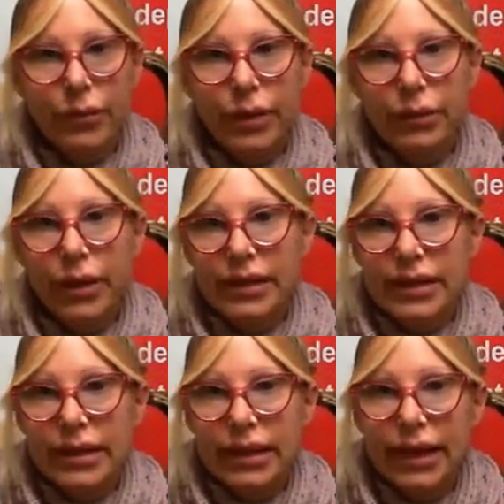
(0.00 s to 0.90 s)
But
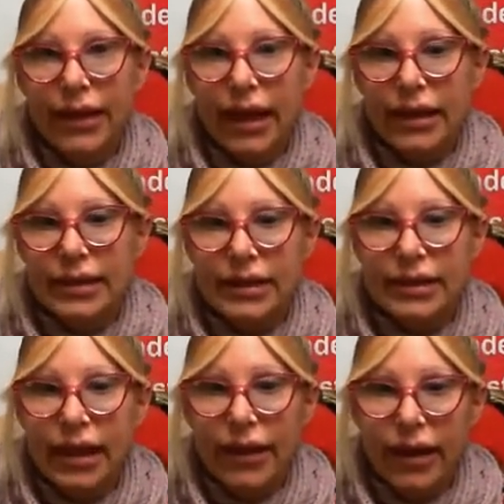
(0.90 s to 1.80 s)
basically that is
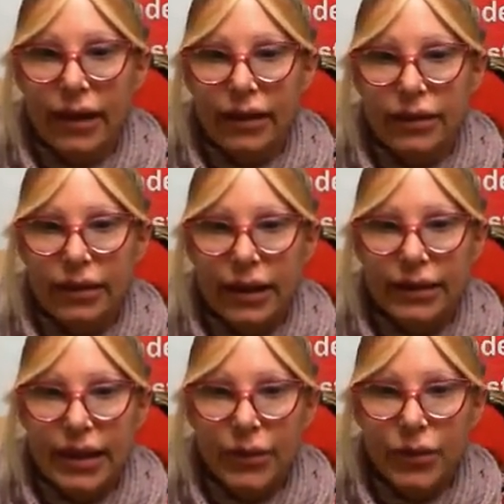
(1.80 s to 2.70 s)
another
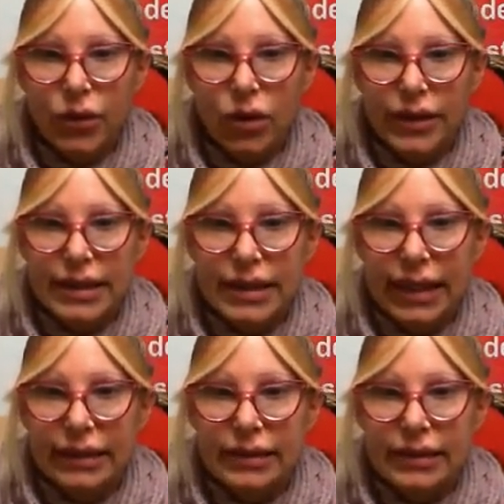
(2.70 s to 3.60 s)
example of a
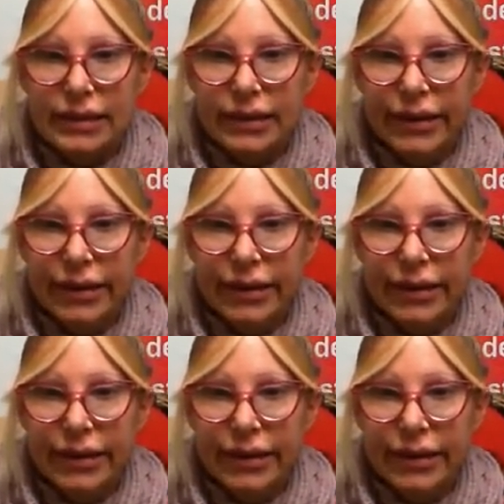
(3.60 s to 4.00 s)
tense.